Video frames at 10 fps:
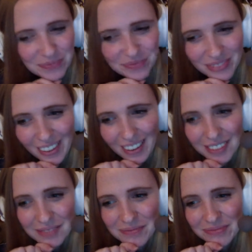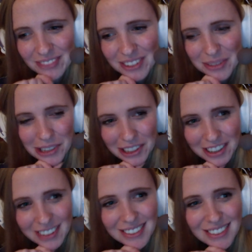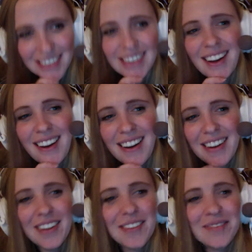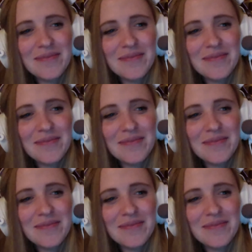Yeah. It's weird. Well,